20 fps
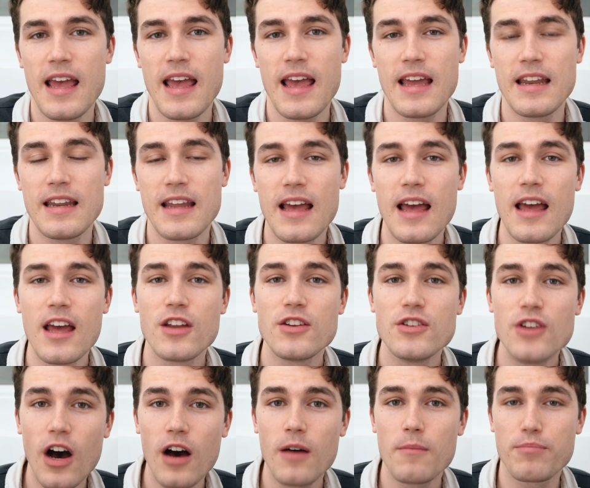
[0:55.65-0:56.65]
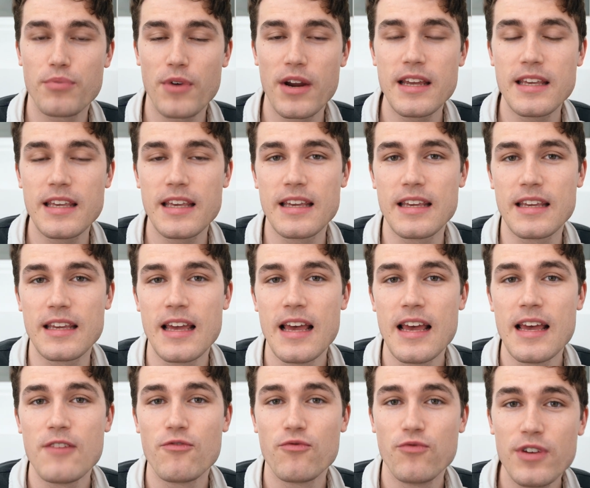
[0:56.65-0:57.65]
and not breaking
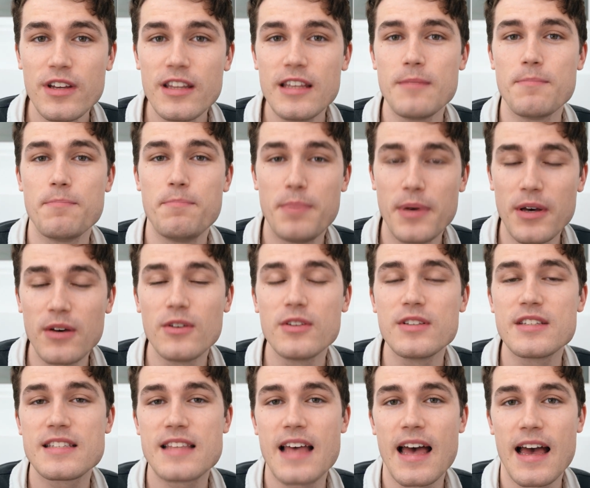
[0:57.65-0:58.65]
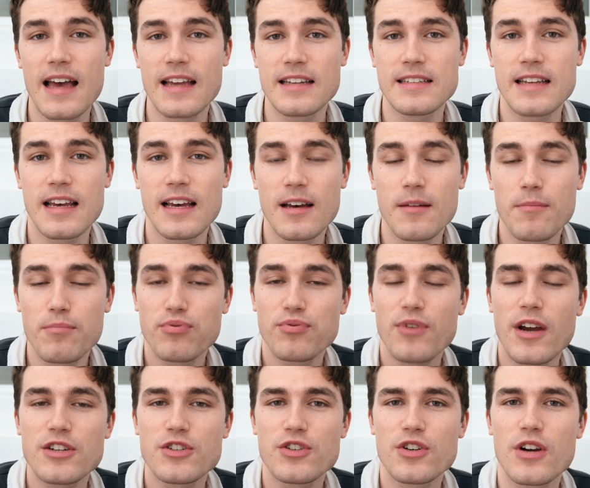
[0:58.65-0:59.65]
really builds that
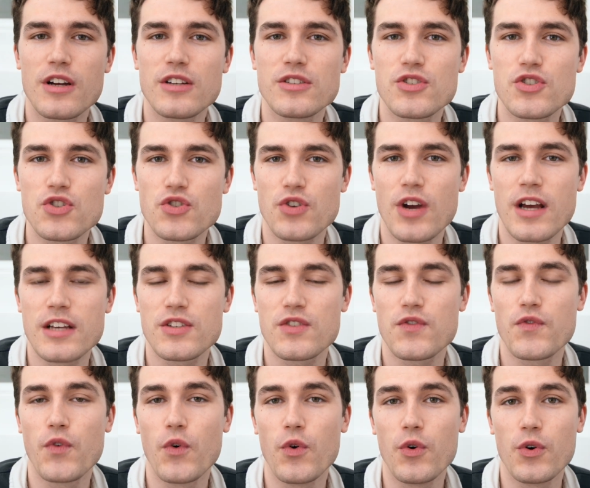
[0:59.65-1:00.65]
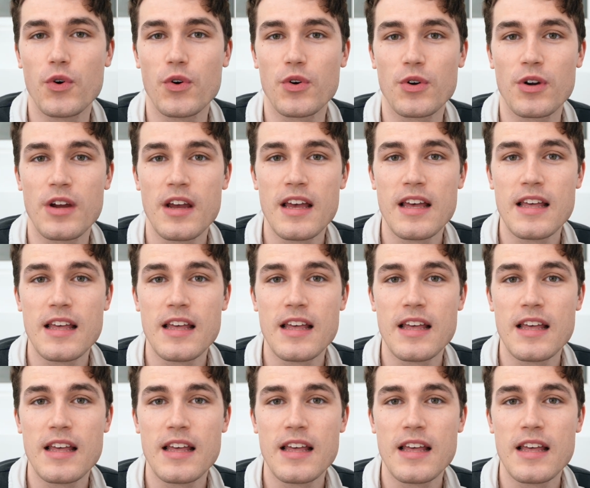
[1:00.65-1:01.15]
pressure and stress for